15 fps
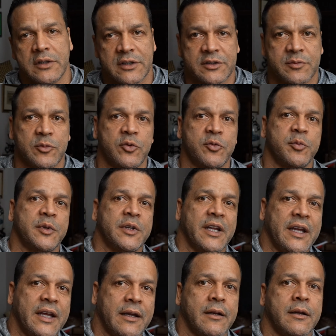this movement
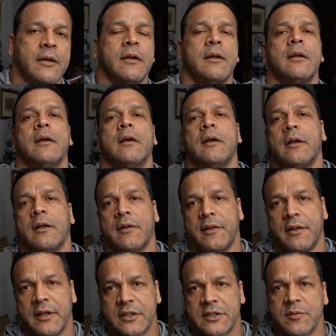in,
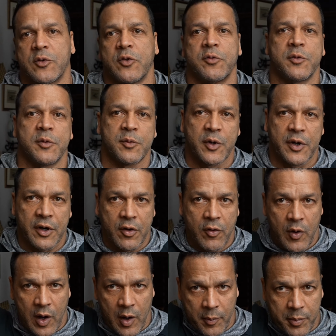this movement where you
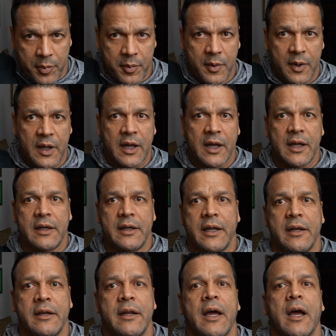go up and
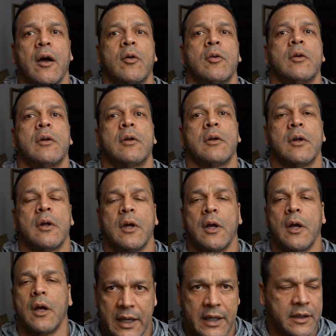then down.
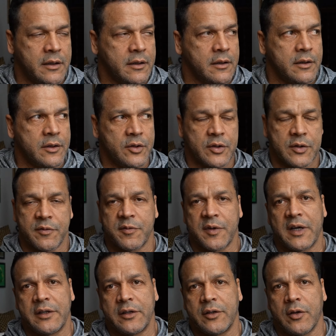And you can
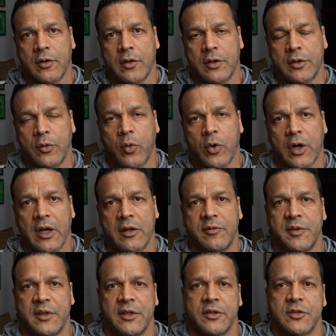find it on the workout
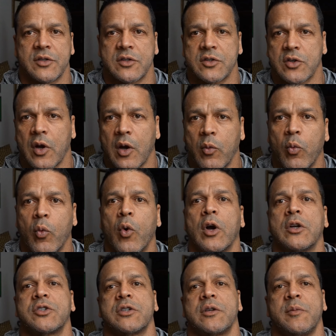videos. So I
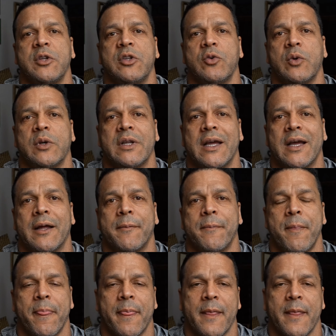want you to be doing that